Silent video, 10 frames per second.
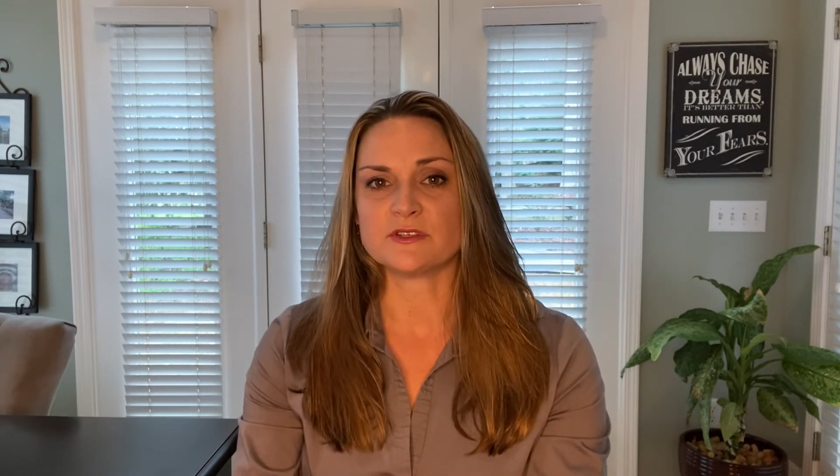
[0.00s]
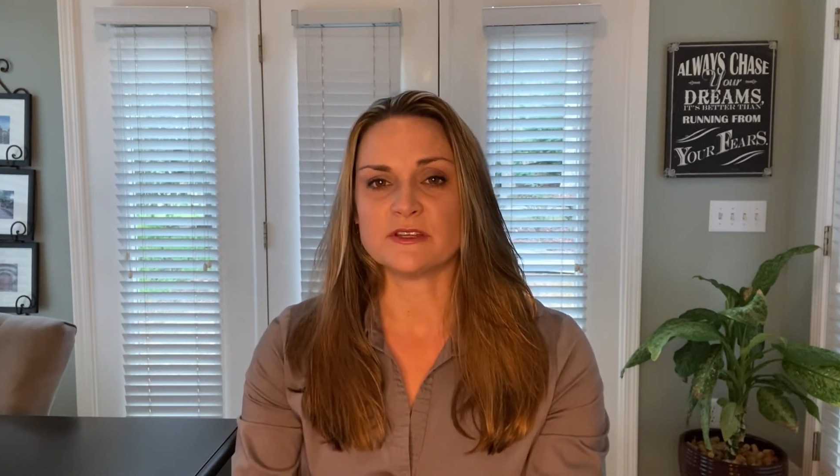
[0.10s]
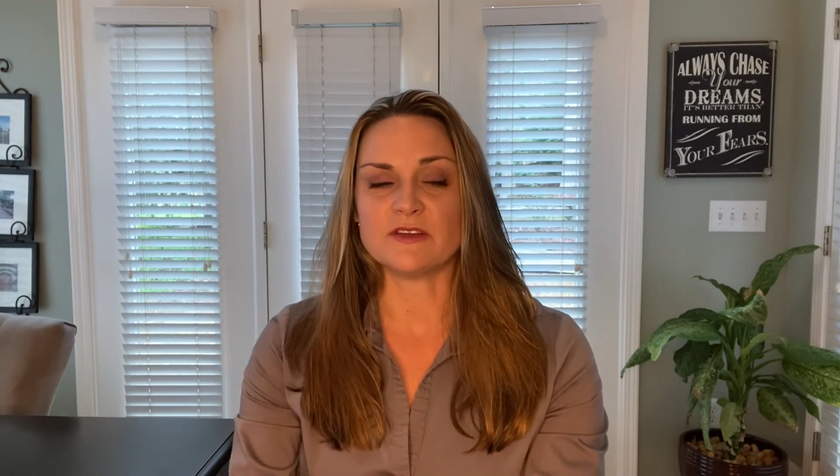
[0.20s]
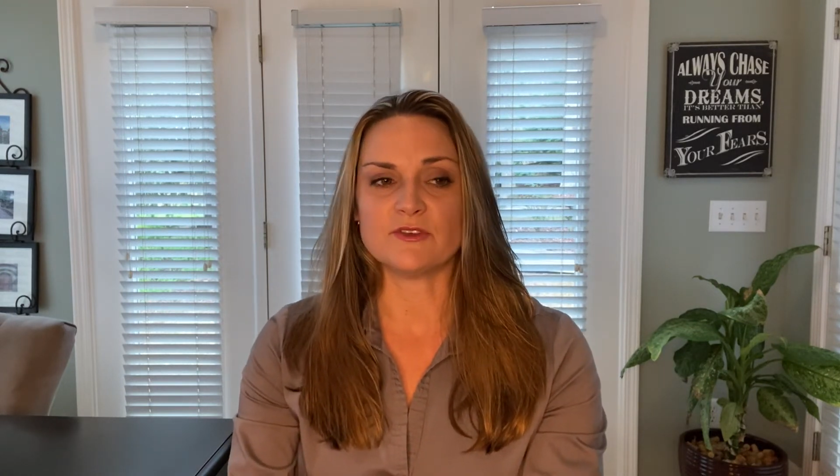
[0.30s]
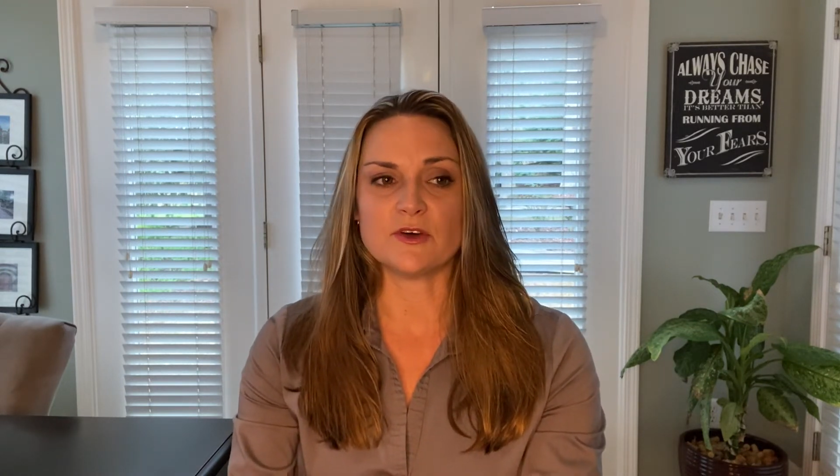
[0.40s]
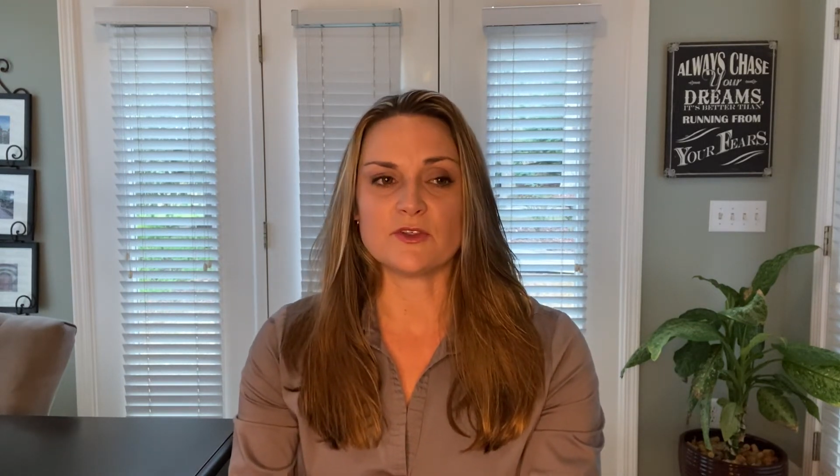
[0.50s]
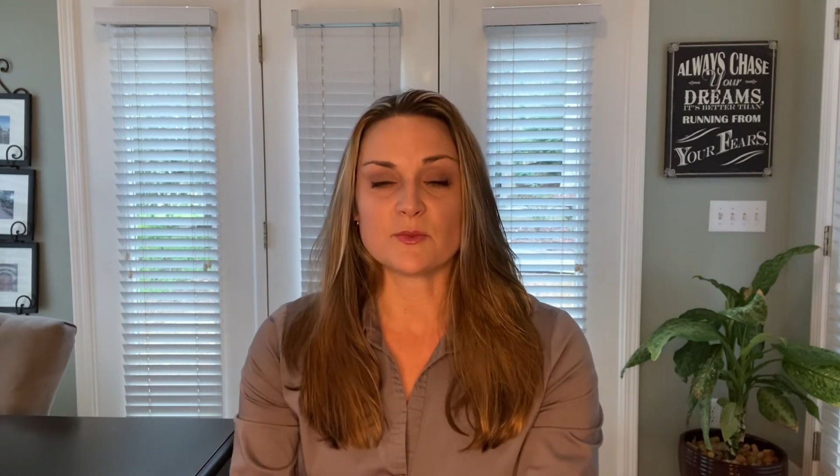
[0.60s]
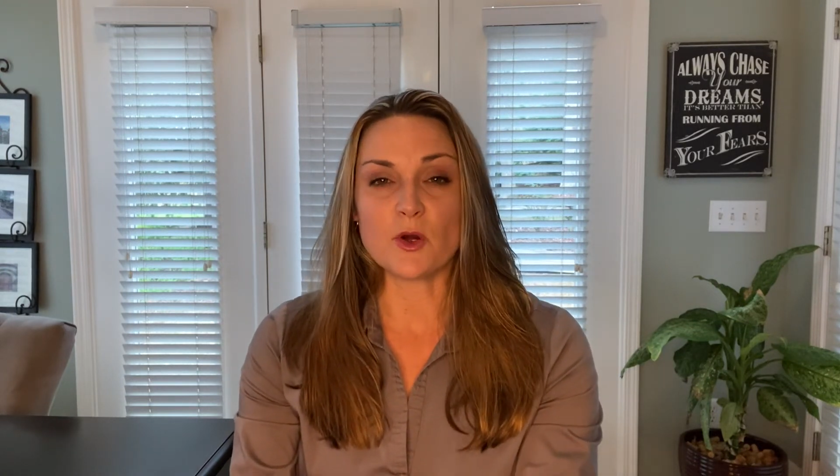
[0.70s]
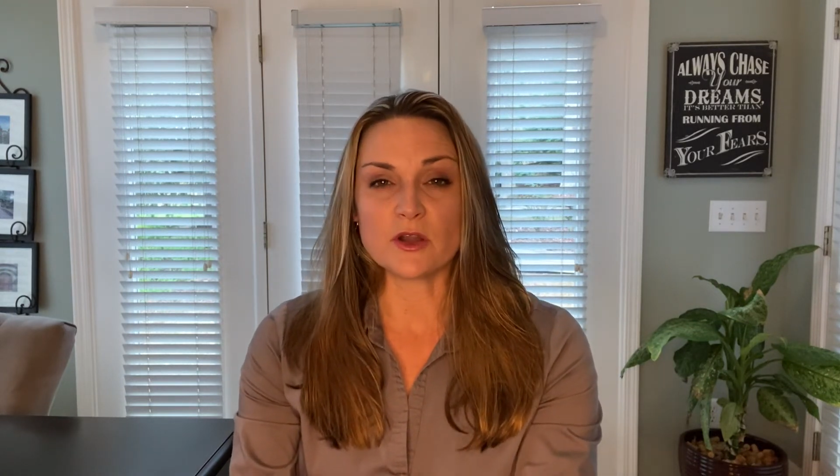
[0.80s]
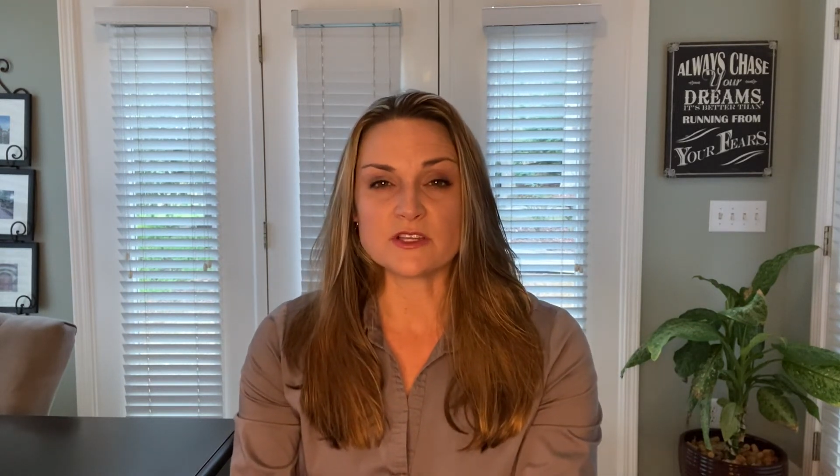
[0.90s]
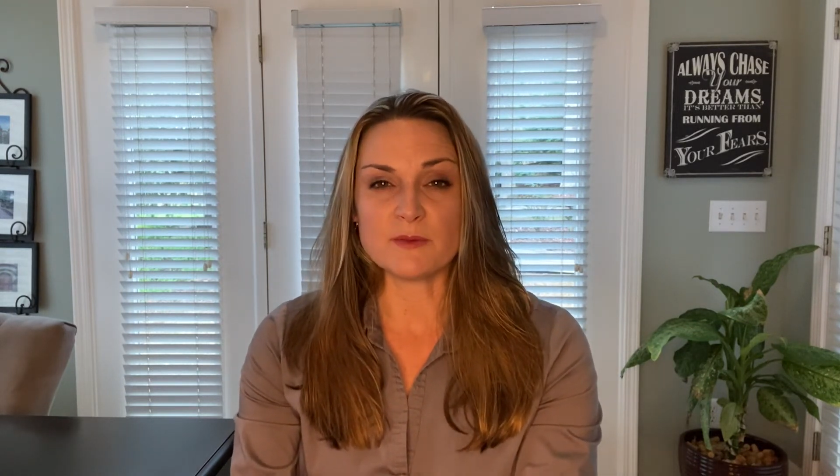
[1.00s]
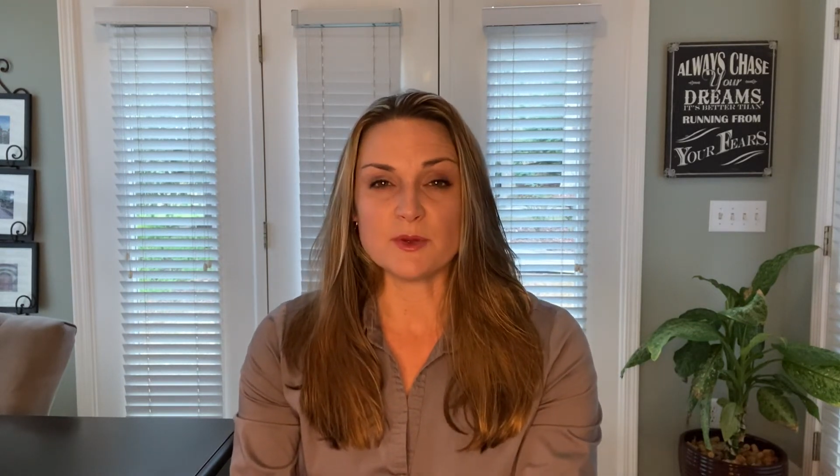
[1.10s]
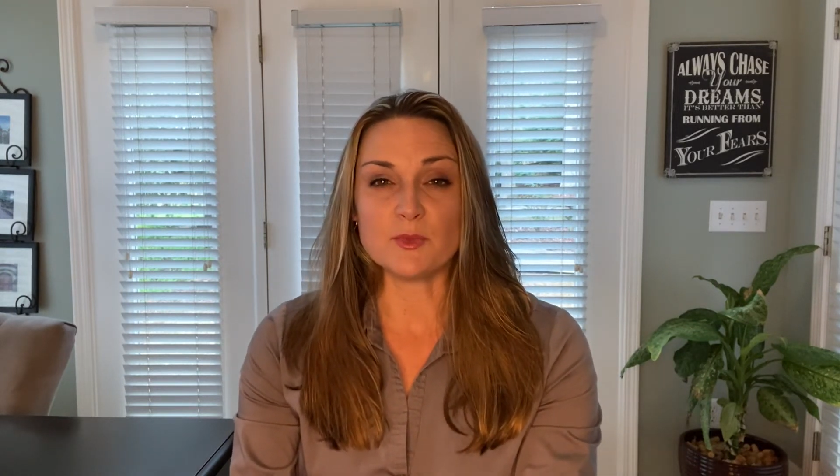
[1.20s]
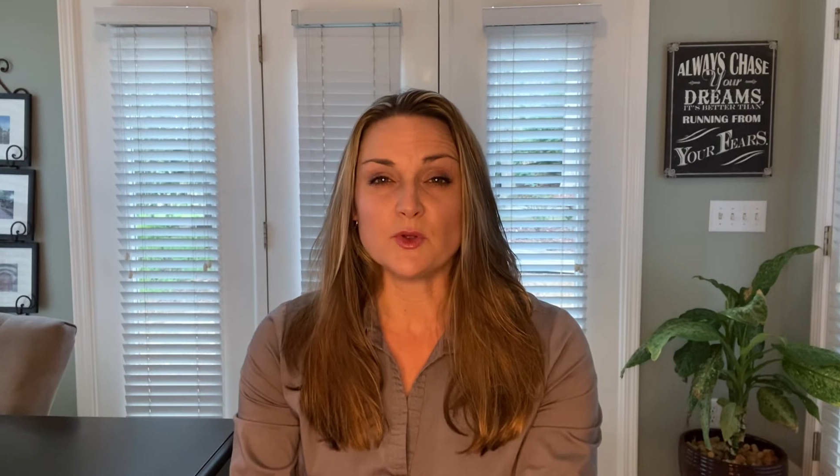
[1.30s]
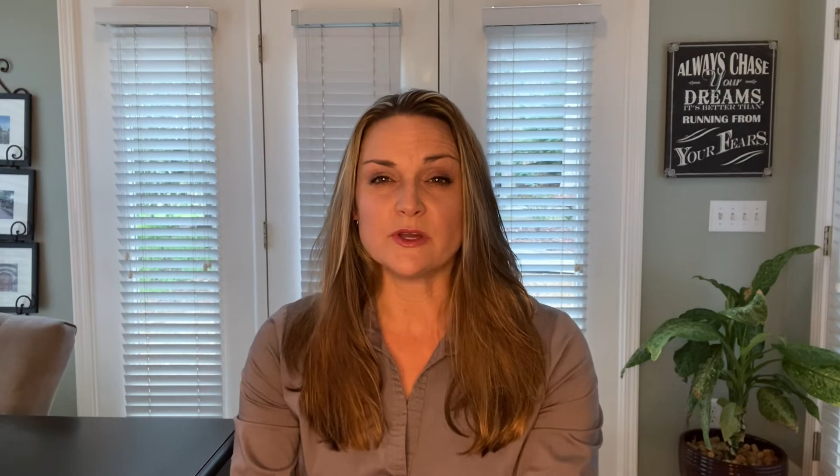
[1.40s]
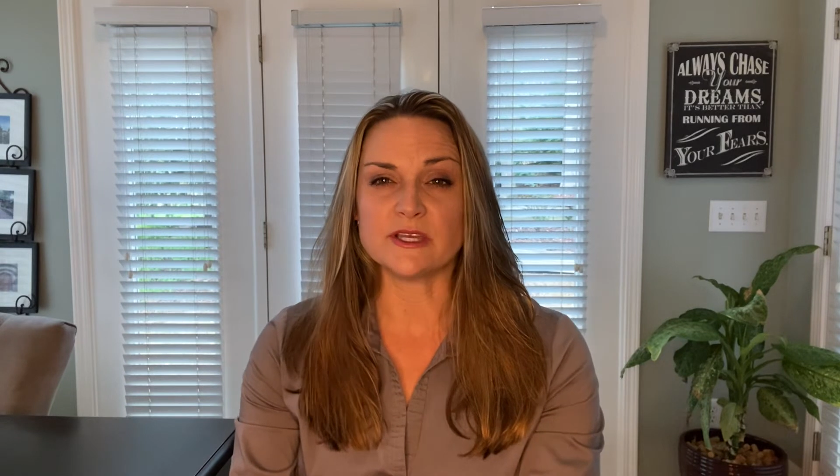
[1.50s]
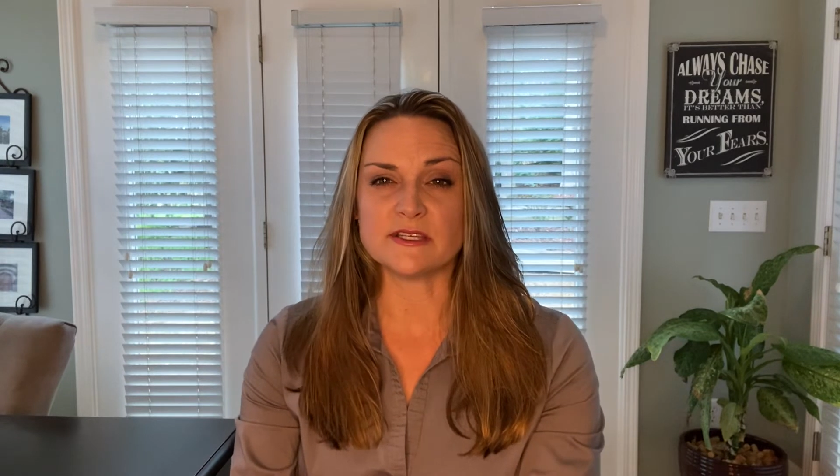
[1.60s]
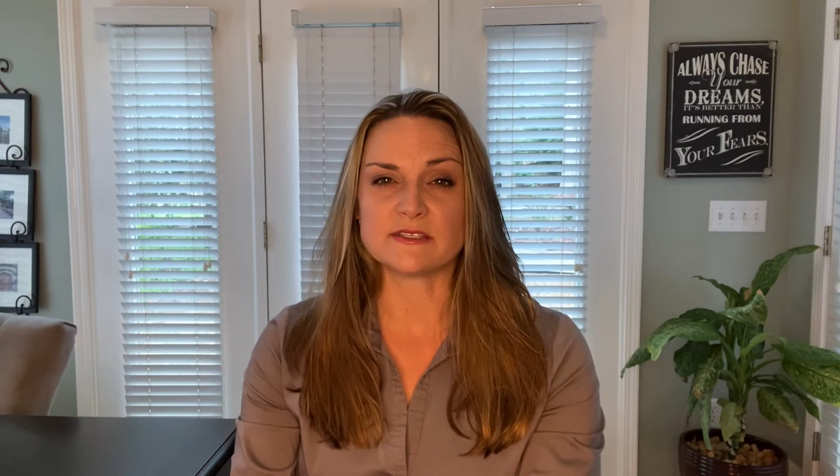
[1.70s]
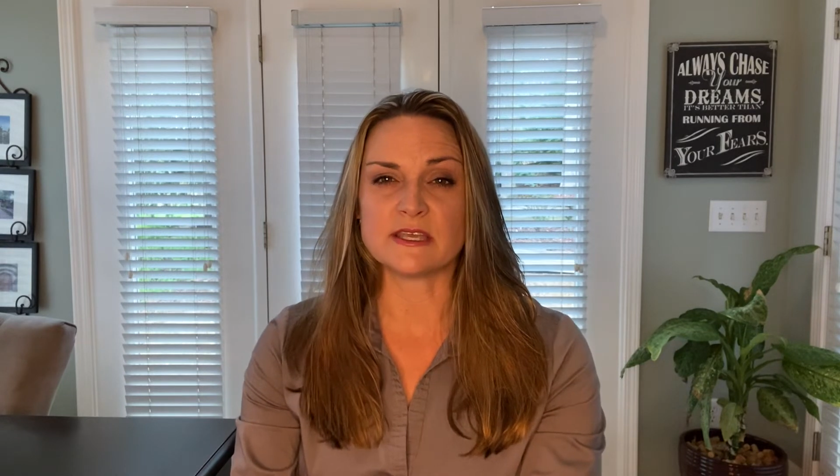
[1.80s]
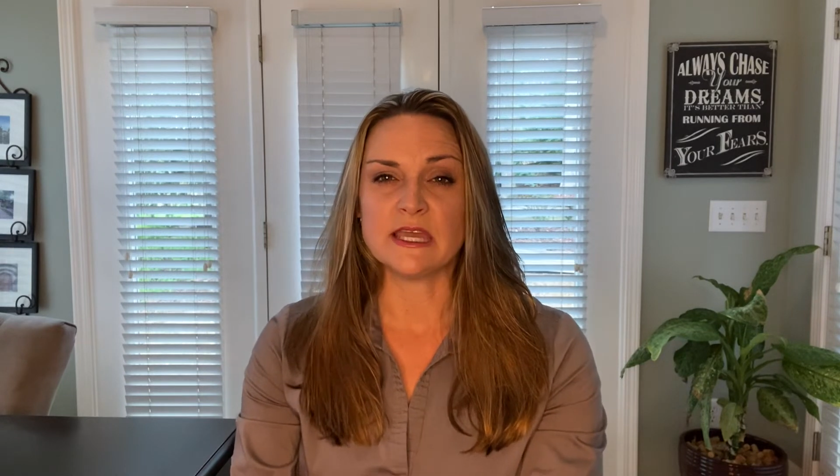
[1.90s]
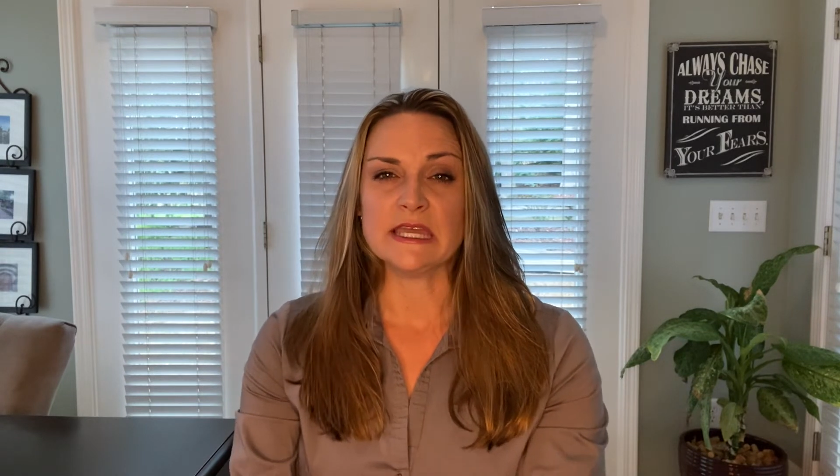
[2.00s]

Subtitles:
and even though they're part-time employees,